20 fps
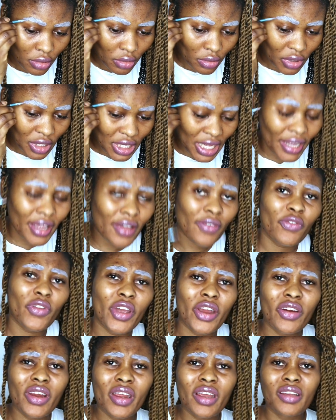It's like a
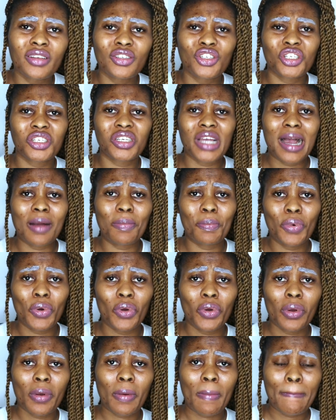very sharp
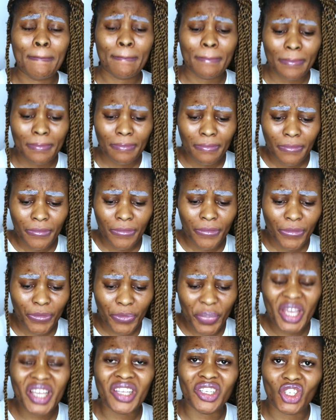
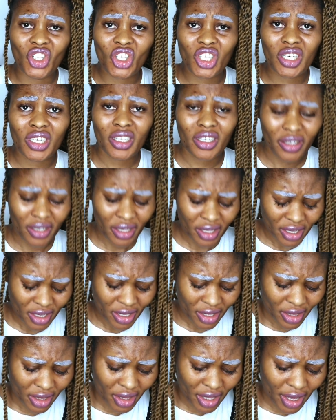pinch
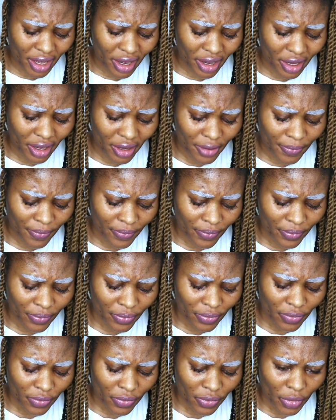there
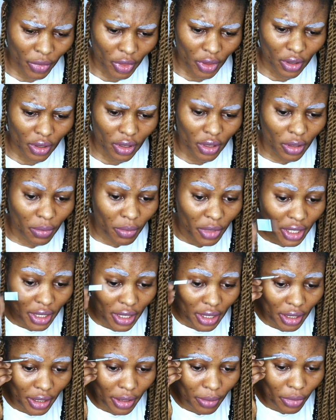
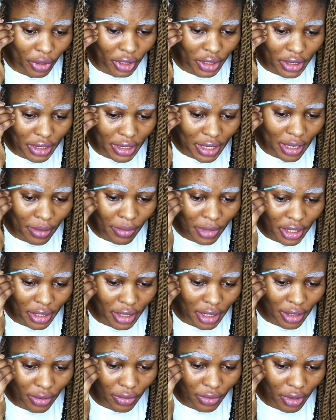immediately, but it's coming
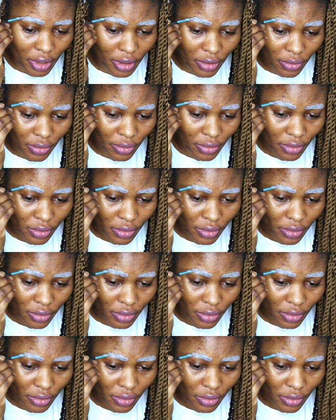down now.